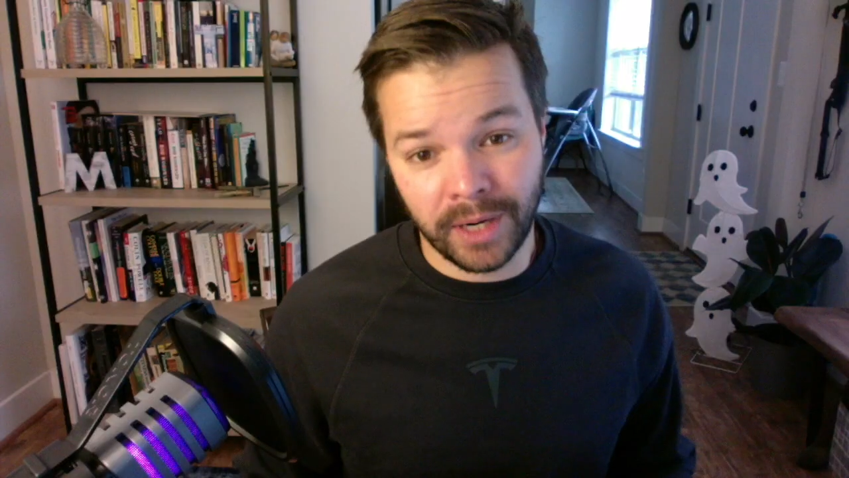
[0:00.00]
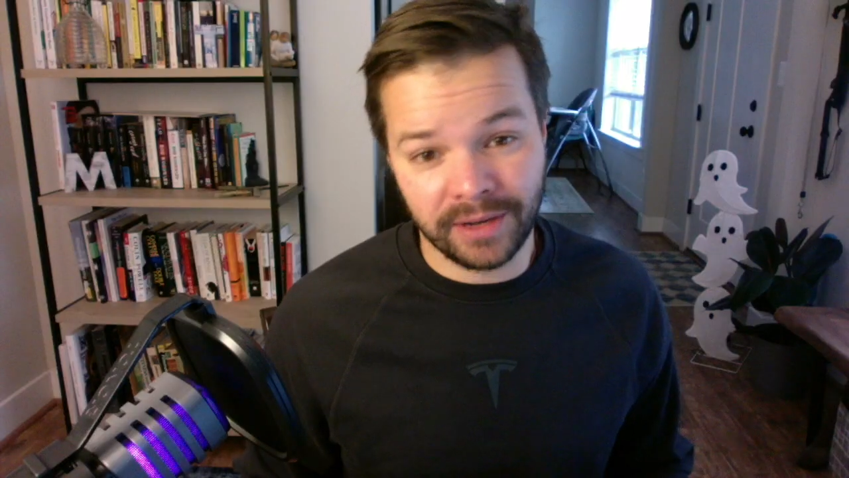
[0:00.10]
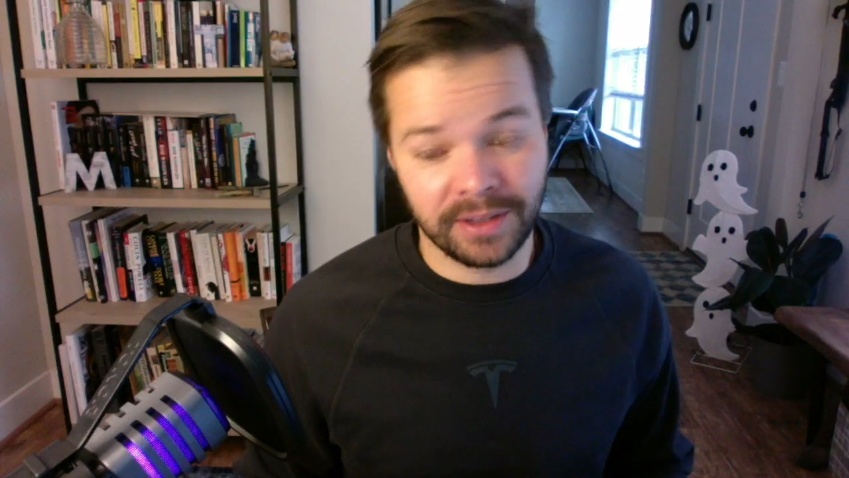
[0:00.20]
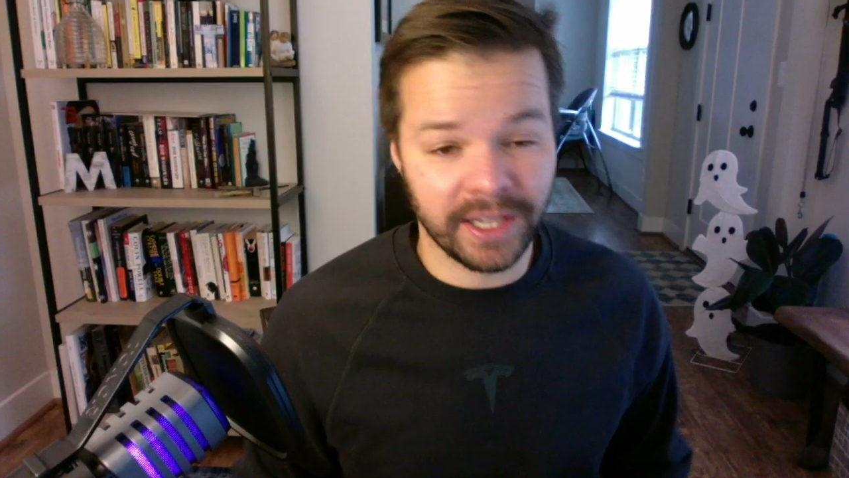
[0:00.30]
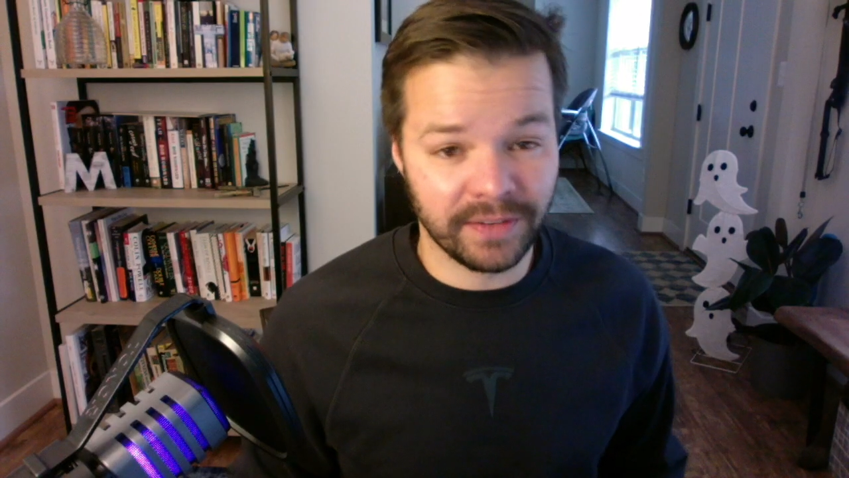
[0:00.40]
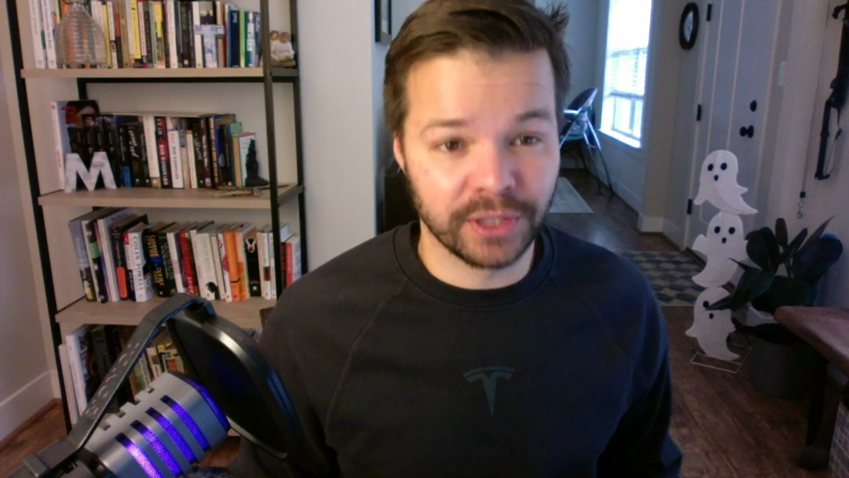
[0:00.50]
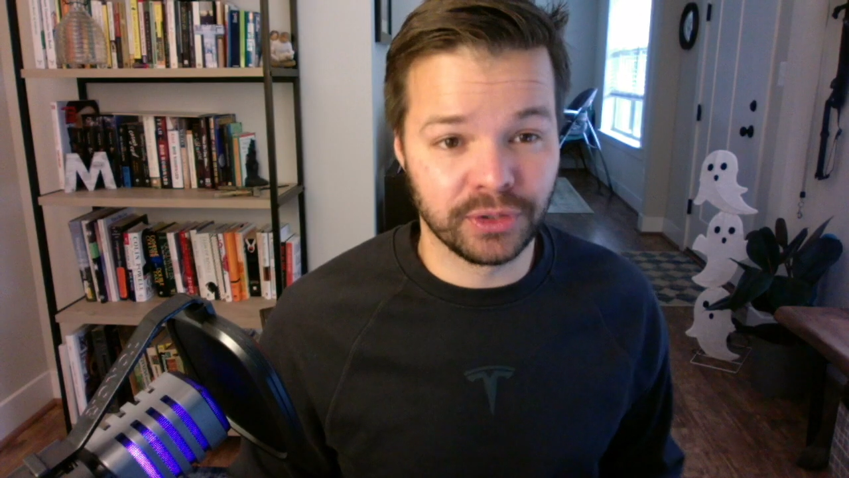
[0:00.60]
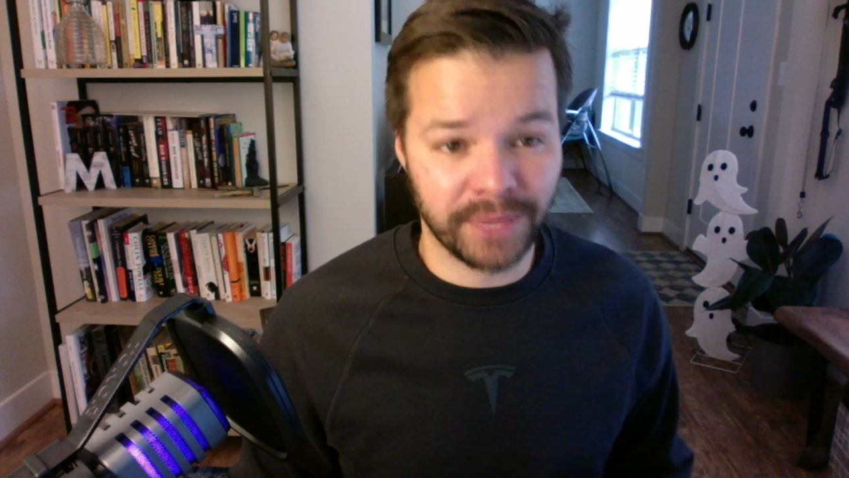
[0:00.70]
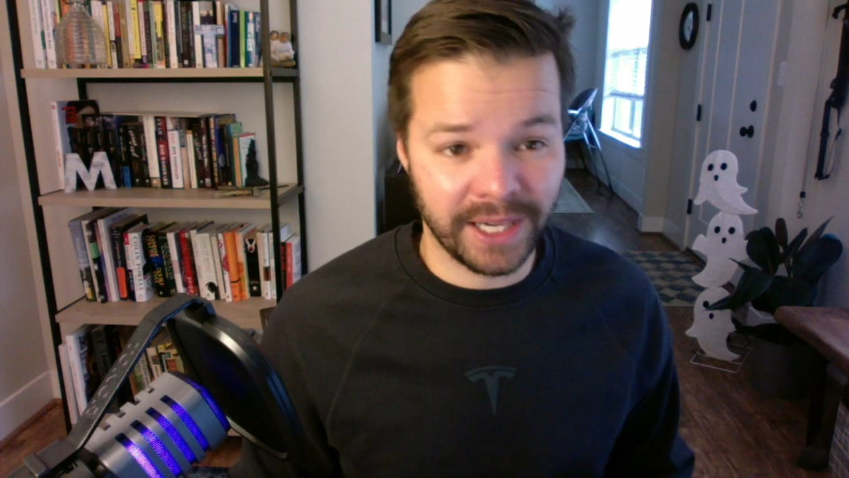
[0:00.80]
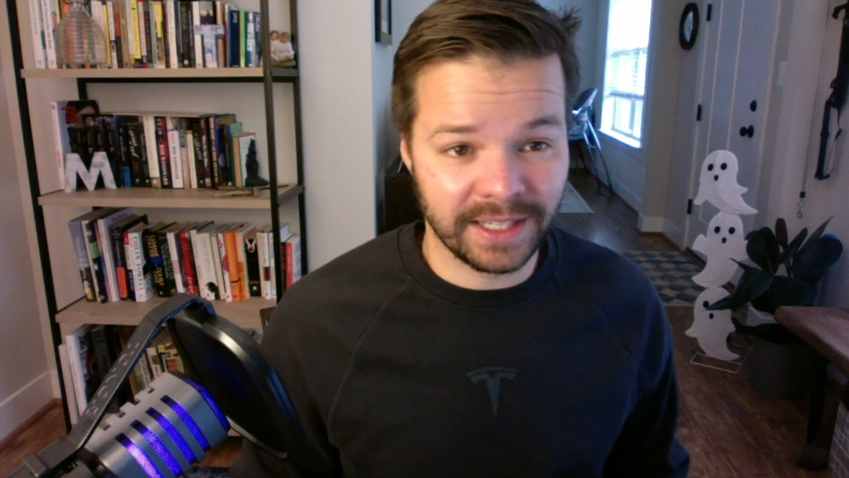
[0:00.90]
a lot of
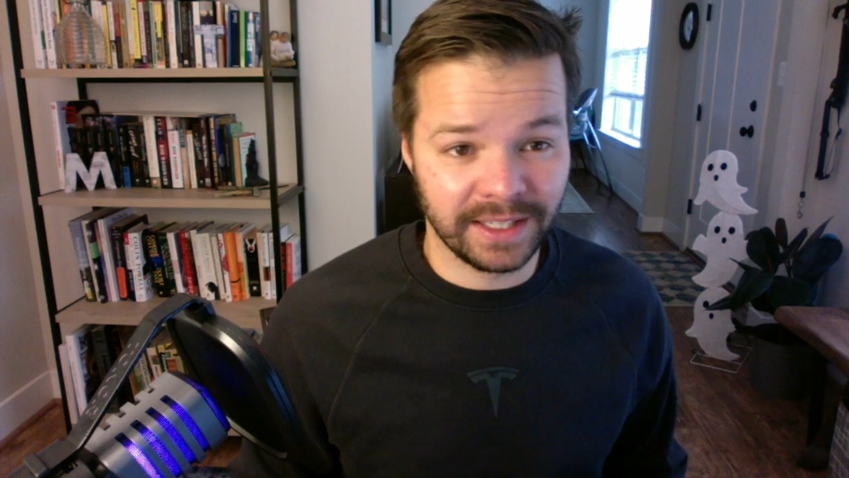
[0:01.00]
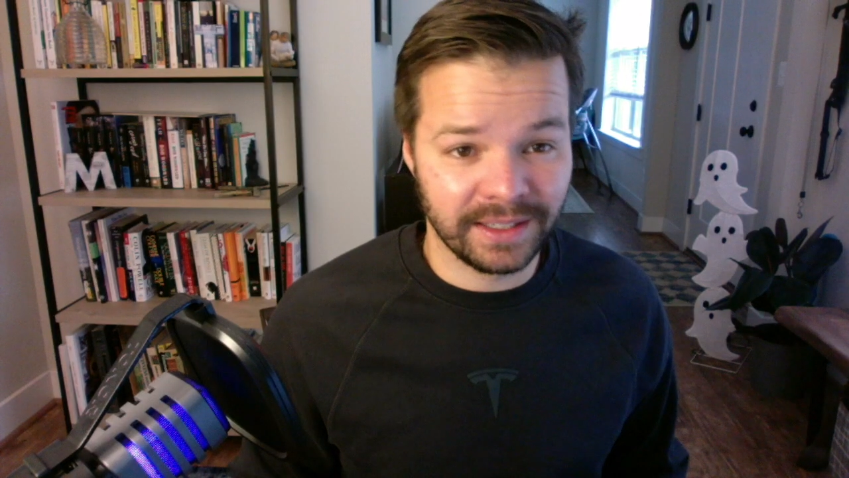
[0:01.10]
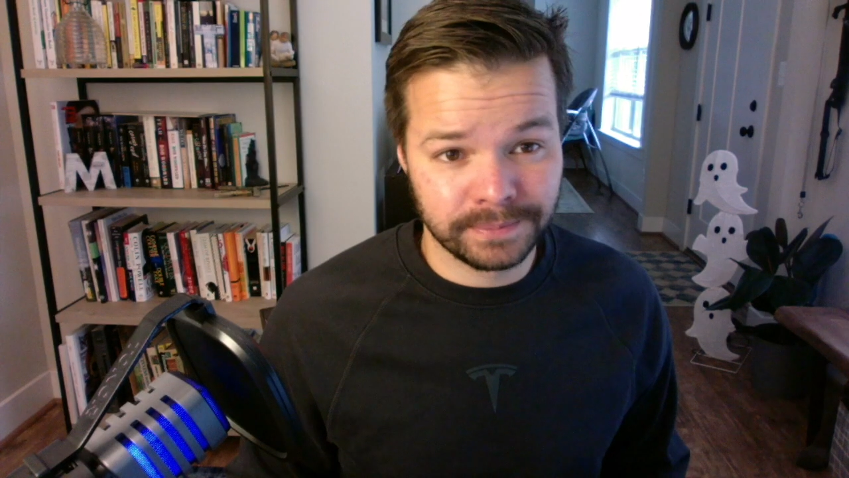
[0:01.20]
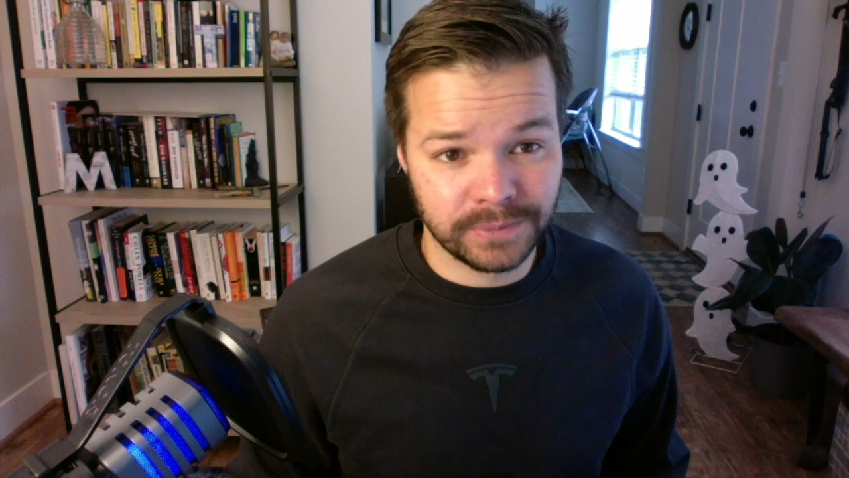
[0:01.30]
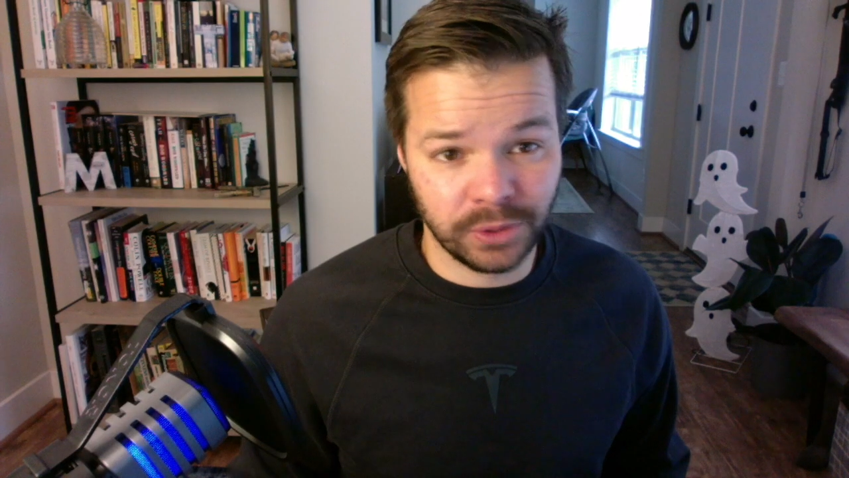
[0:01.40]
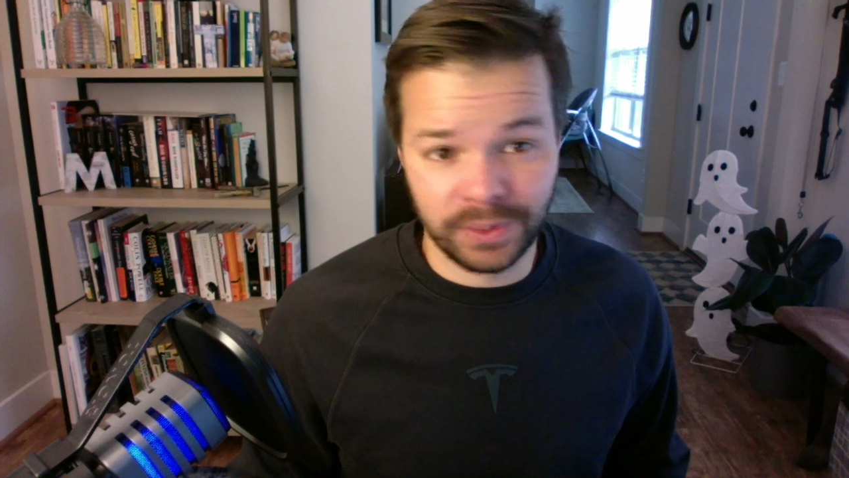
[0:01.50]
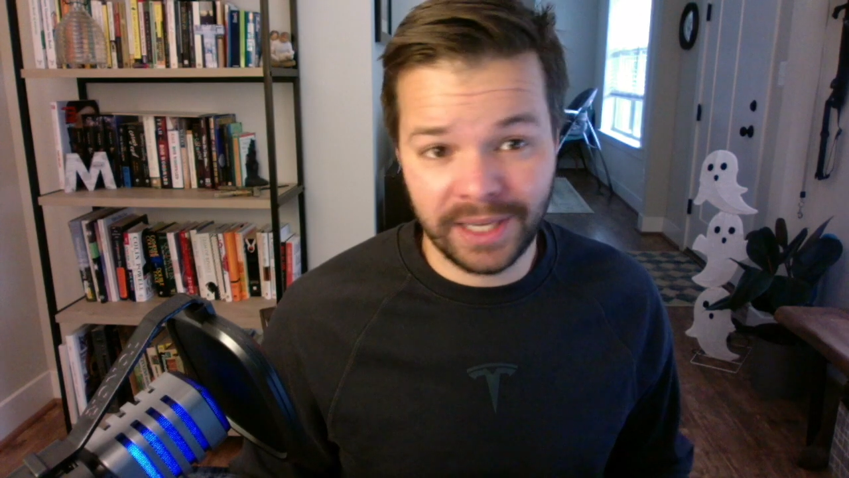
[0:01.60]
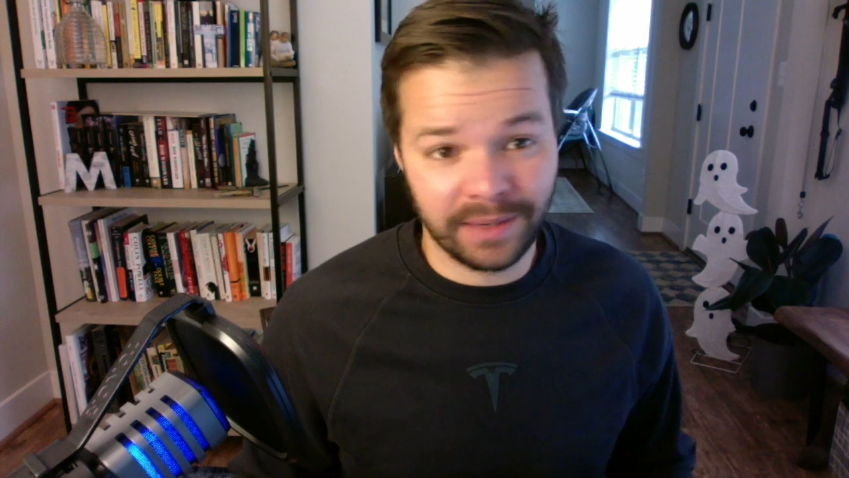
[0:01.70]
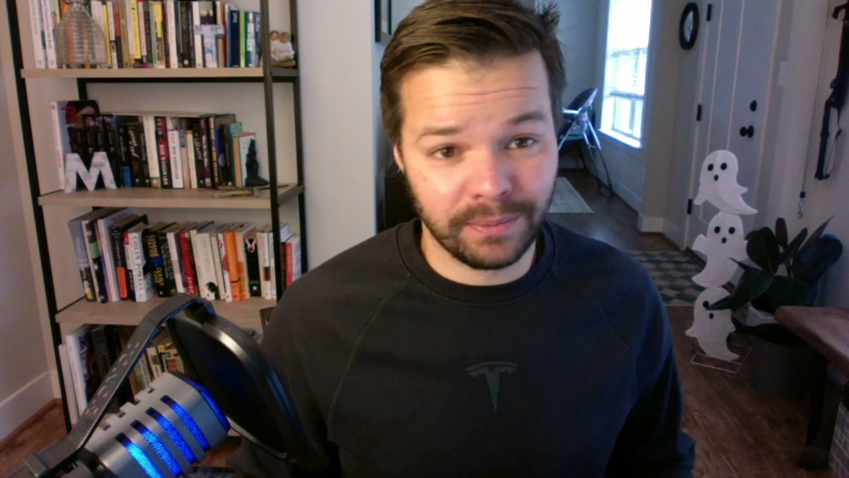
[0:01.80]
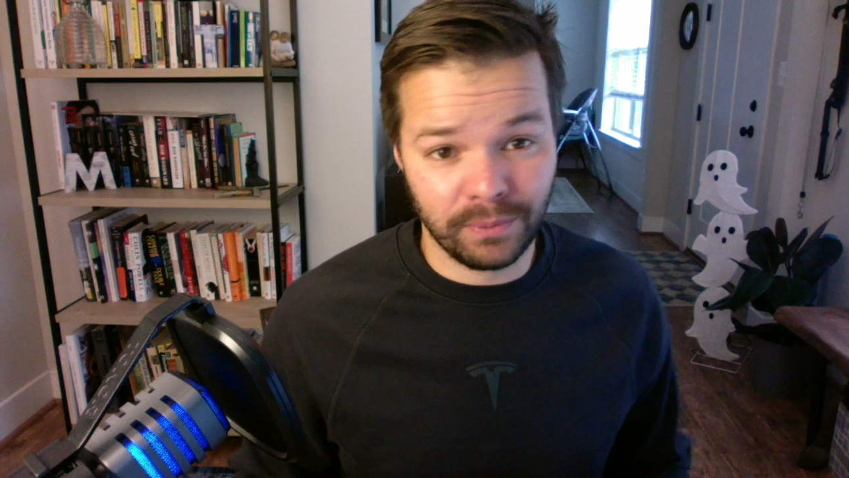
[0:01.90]
extra packing. So yeah,